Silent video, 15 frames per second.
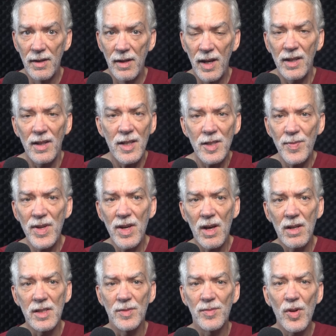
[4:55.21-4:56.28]
And let's be
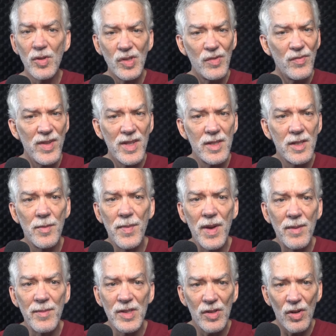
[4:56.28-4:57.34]
honest, most of these
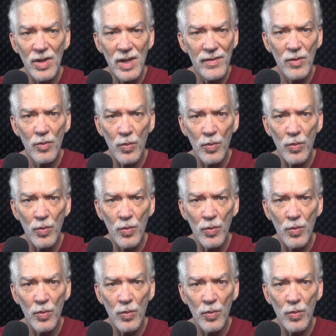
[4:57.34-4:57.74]
commandments aren't even